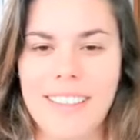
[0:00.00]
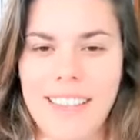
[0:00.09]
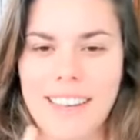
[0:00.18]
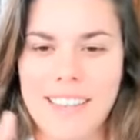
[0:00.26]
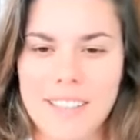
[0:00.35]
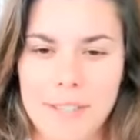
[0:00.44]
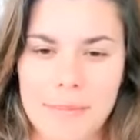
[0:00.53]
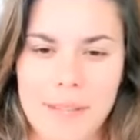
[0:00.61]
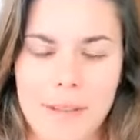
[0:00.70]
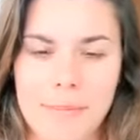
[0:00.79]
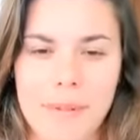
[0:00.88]
that needs to
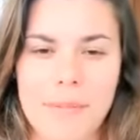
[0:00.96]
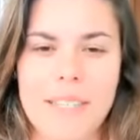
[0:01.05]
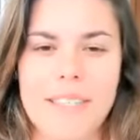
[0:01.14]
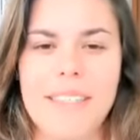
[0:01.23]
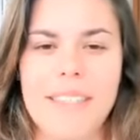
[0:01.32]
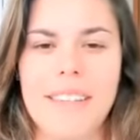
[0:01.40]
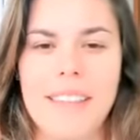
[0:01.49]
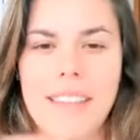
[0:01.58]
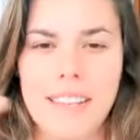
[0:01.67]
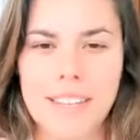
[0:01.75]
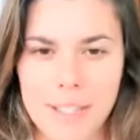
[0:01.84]
be implemented
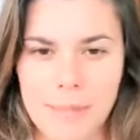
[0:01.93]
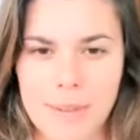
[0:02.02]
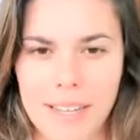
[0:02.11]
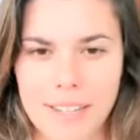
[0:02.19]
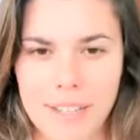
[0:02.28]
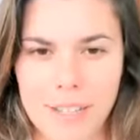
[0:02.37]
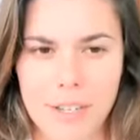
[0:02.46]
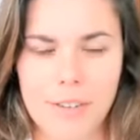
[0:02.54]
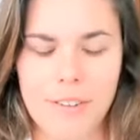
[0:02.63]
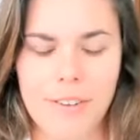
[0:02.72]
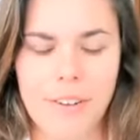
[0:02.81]
and that needs to be
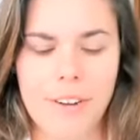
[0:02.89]
executed